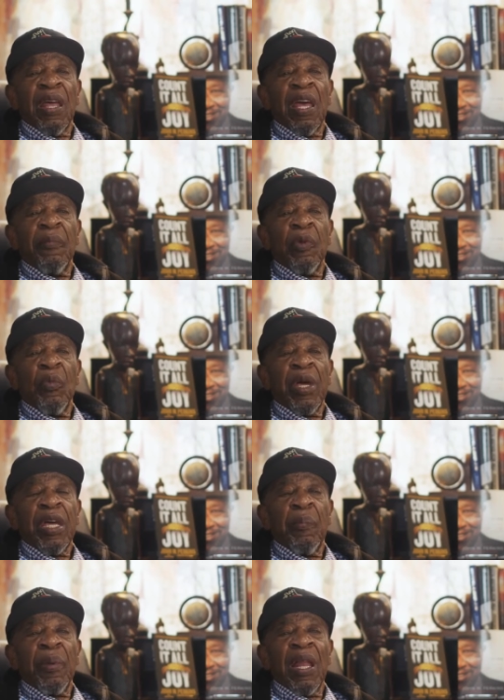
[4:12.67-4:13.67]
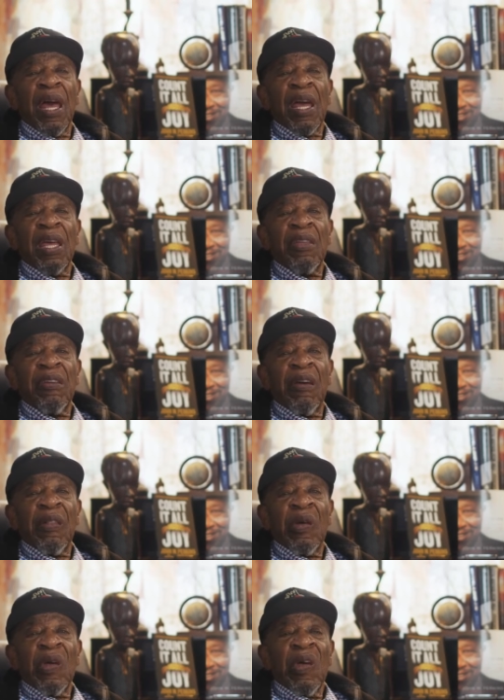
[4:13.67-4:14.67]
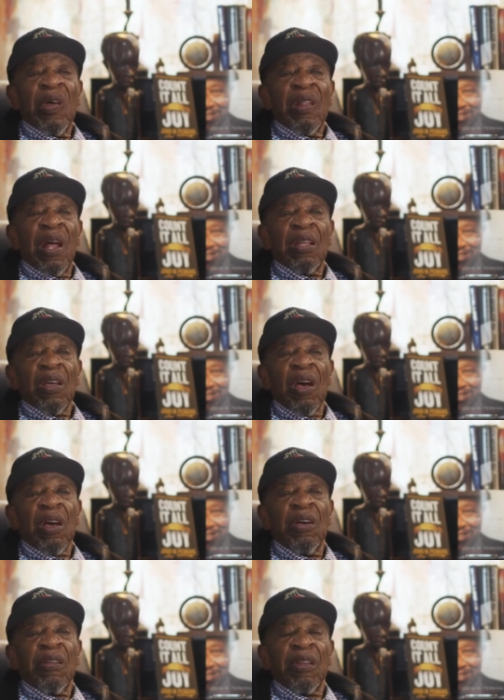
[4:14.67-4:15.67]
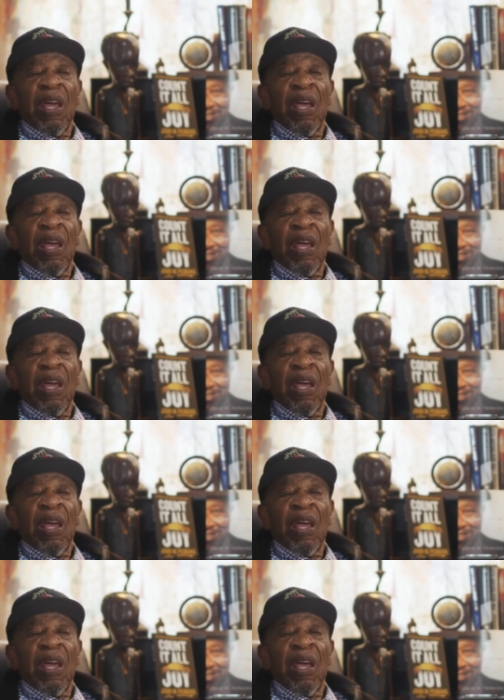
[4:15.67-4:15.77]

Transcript: them and we can be like each other. That's a good